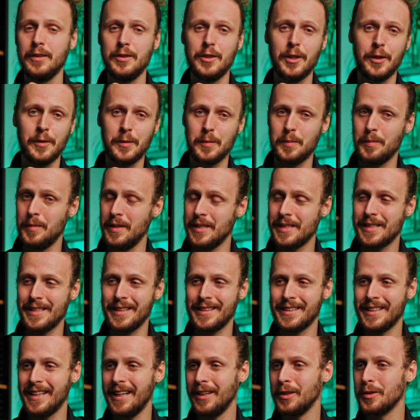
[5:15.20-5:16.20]
Don't miss
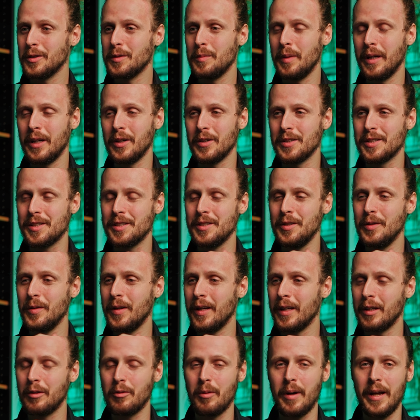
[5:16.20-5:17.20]
it out, because you
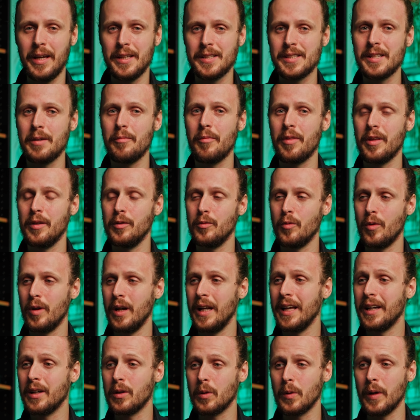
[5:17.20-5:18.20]
can create something
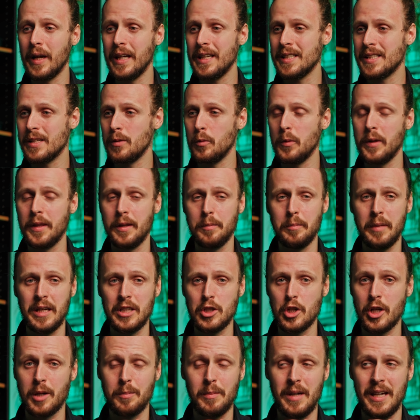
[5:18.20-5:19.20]
really crazy with a
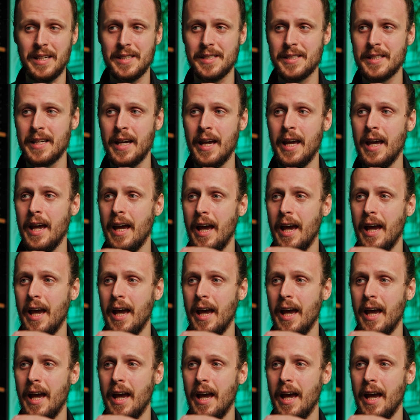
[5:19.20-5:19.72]
Magic Mask,